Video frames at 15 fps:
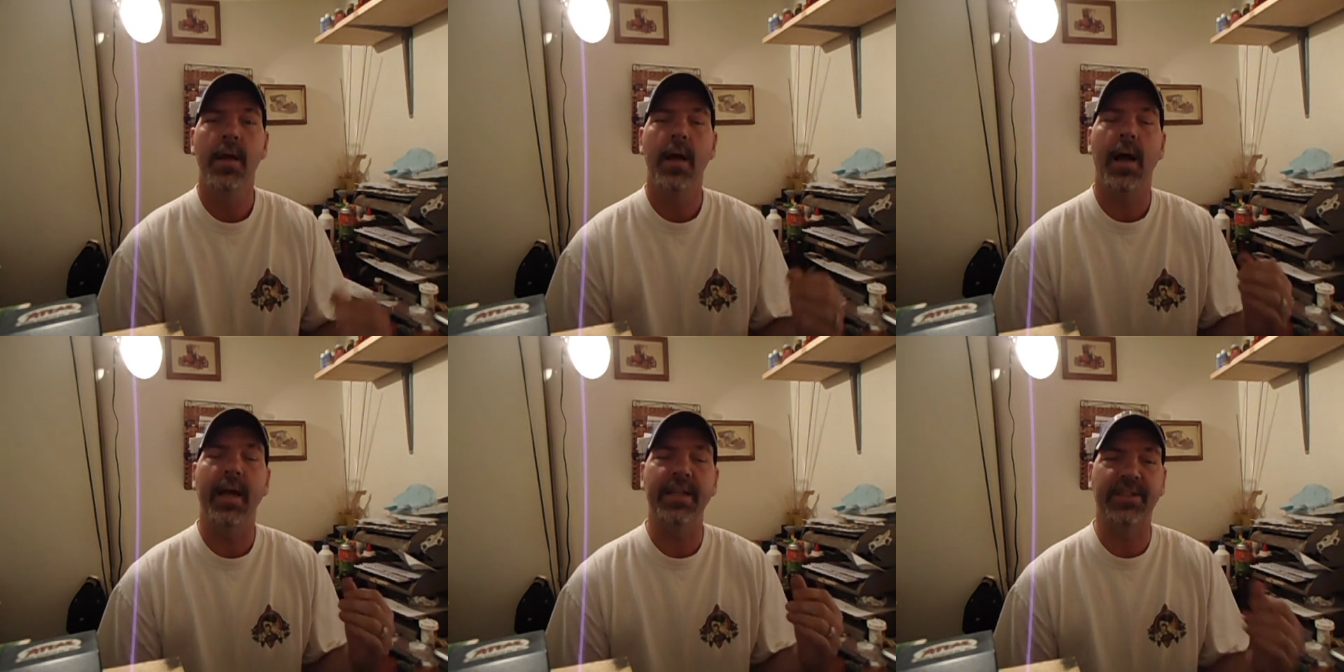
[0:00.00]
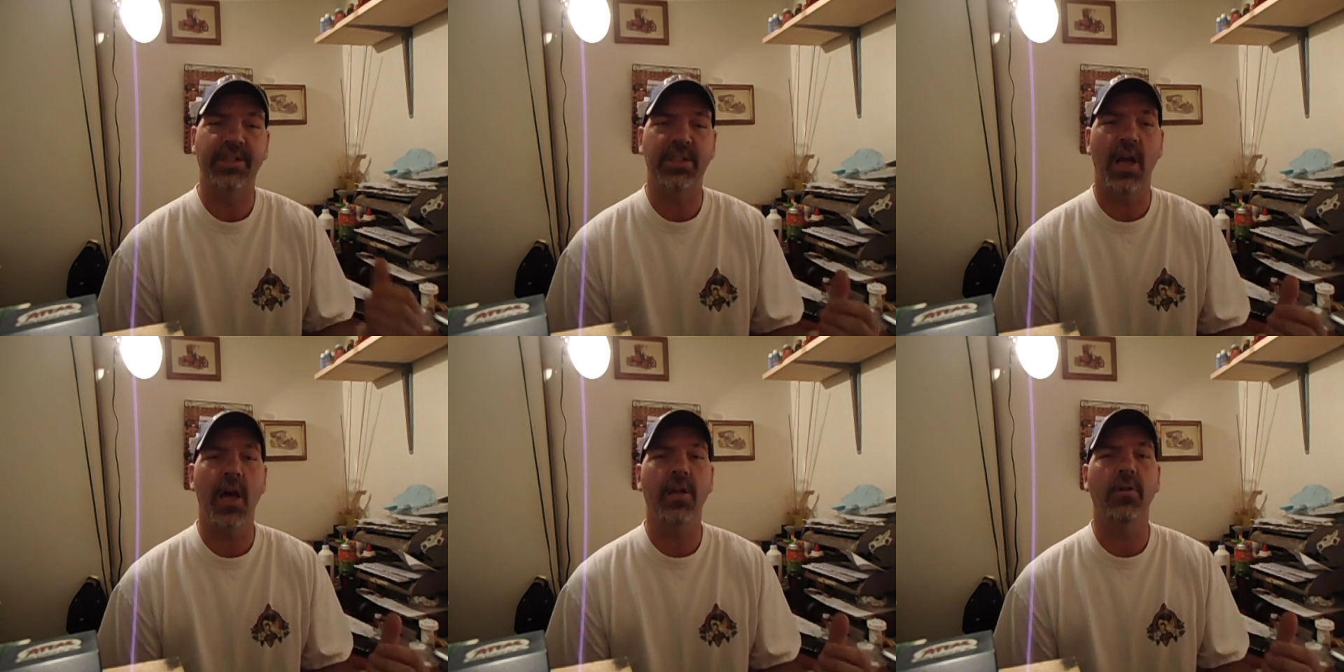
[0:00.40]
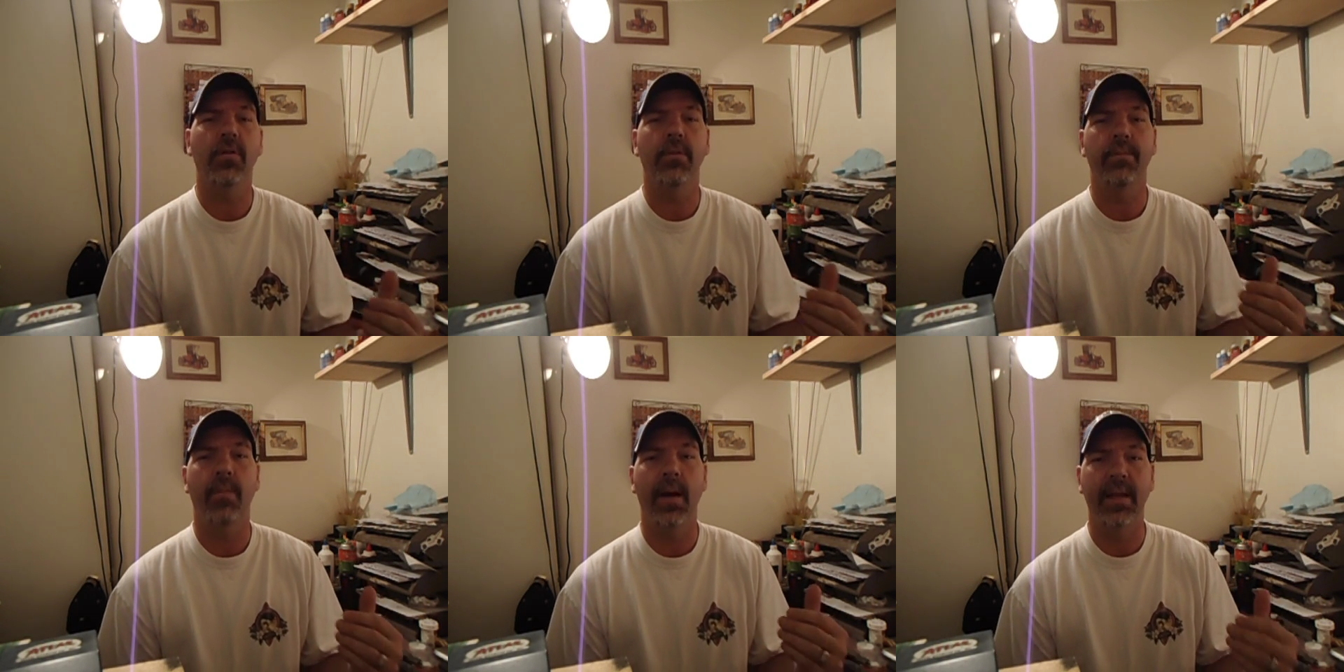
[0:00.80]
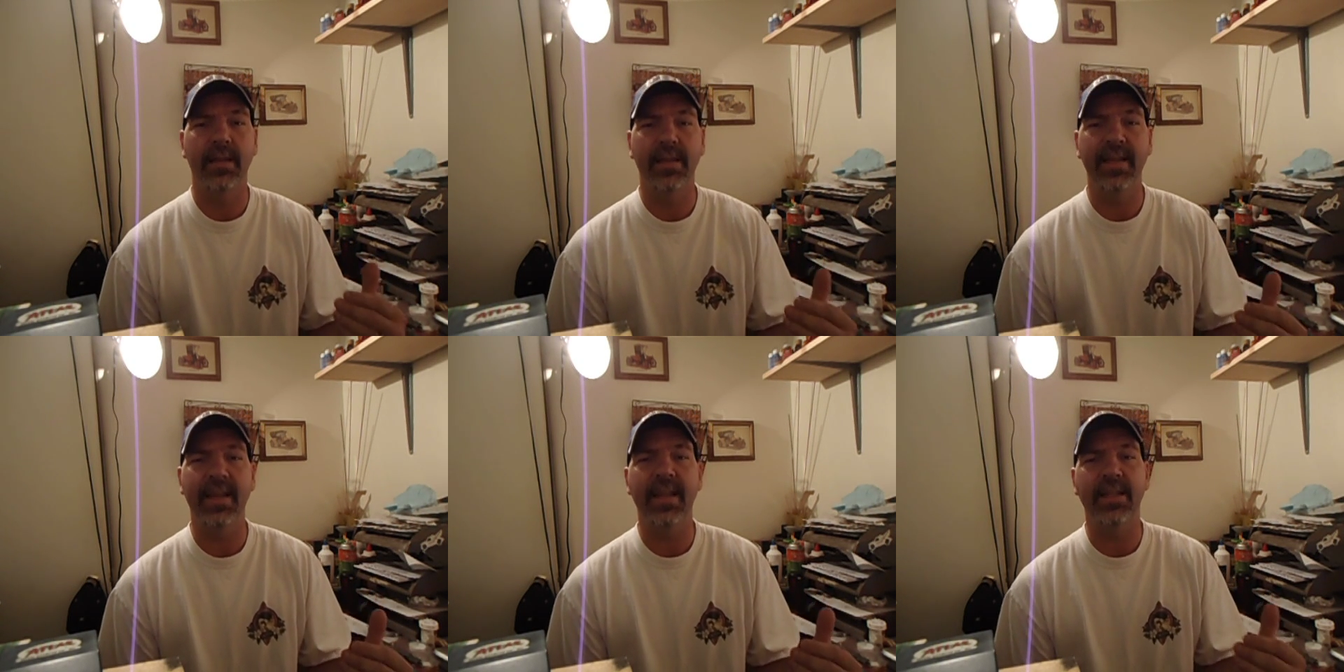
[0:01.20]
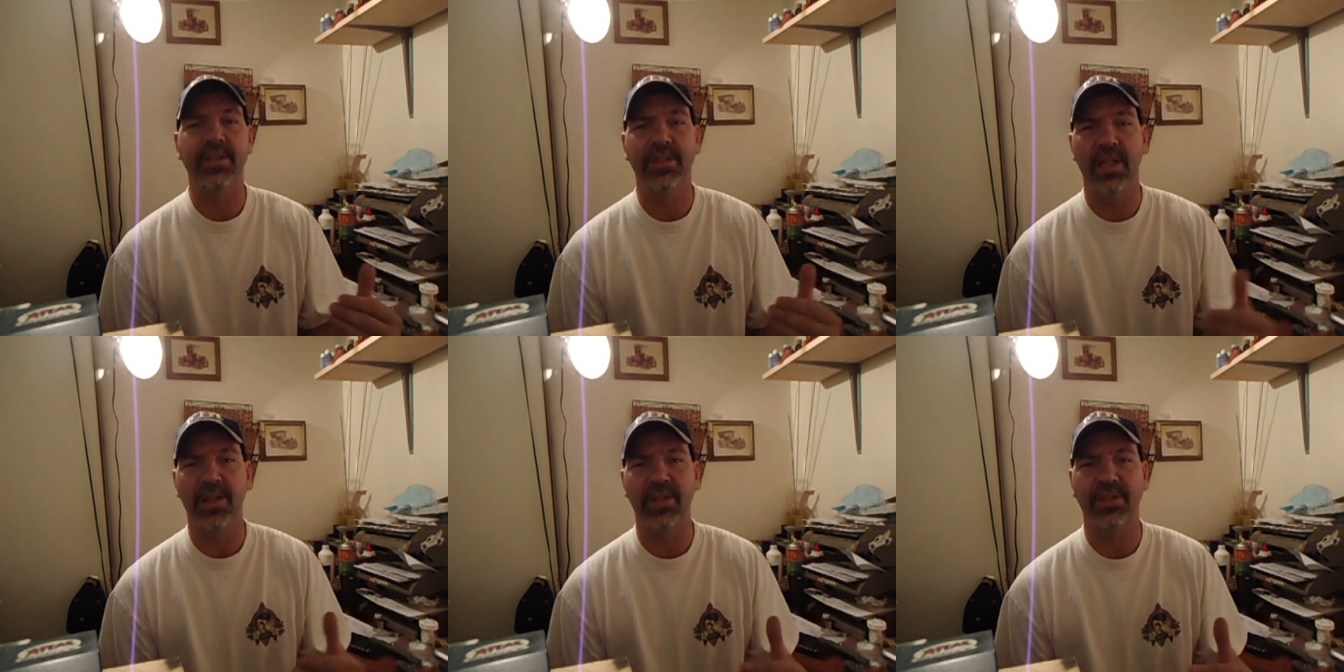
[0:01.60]
I soldered my leads
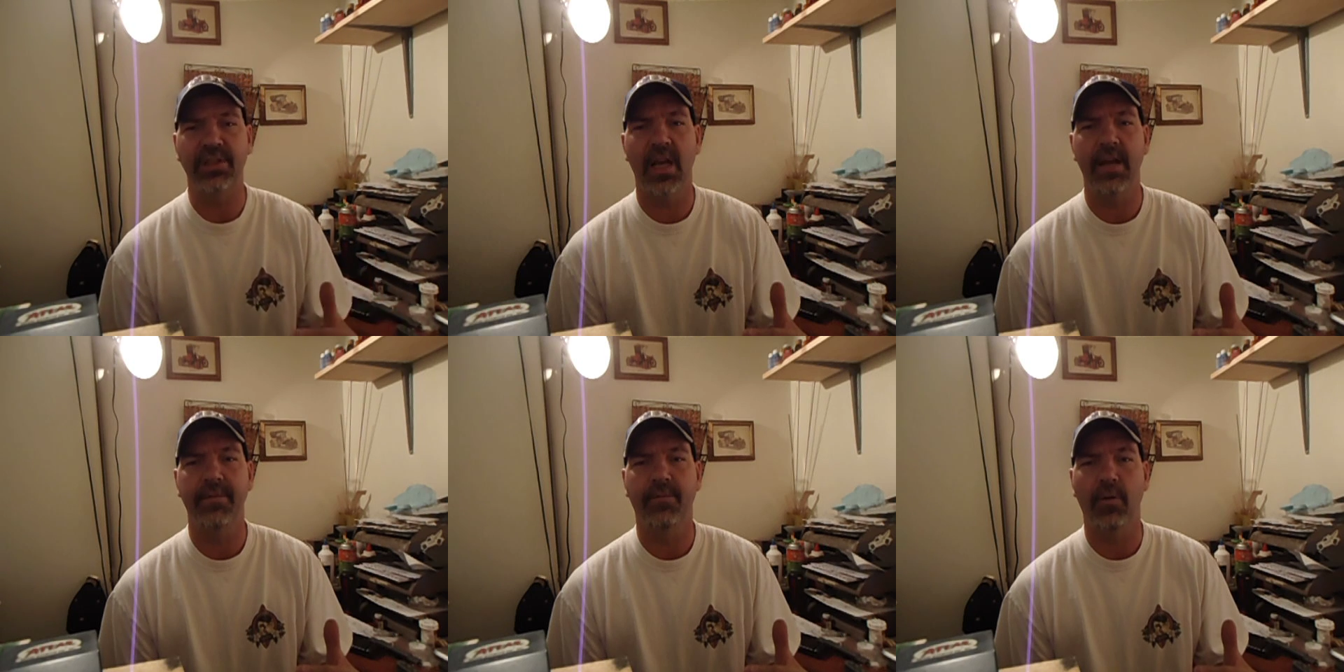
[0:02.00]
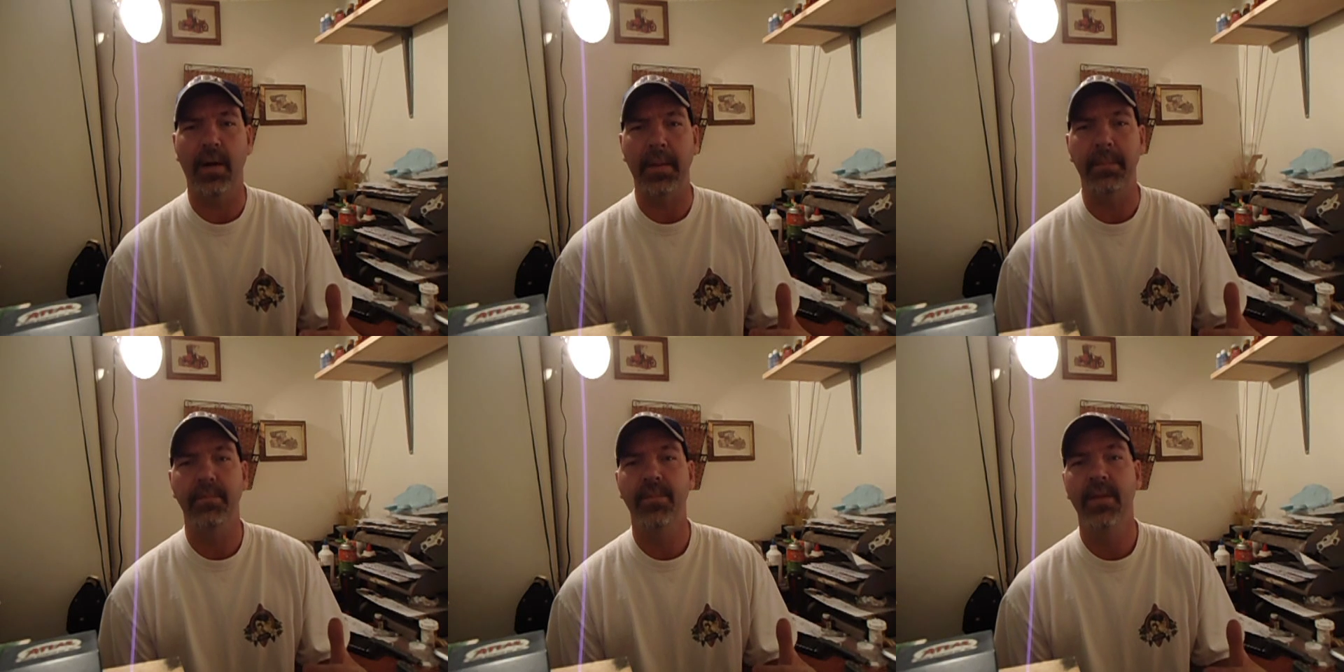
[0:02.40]
to the side frame.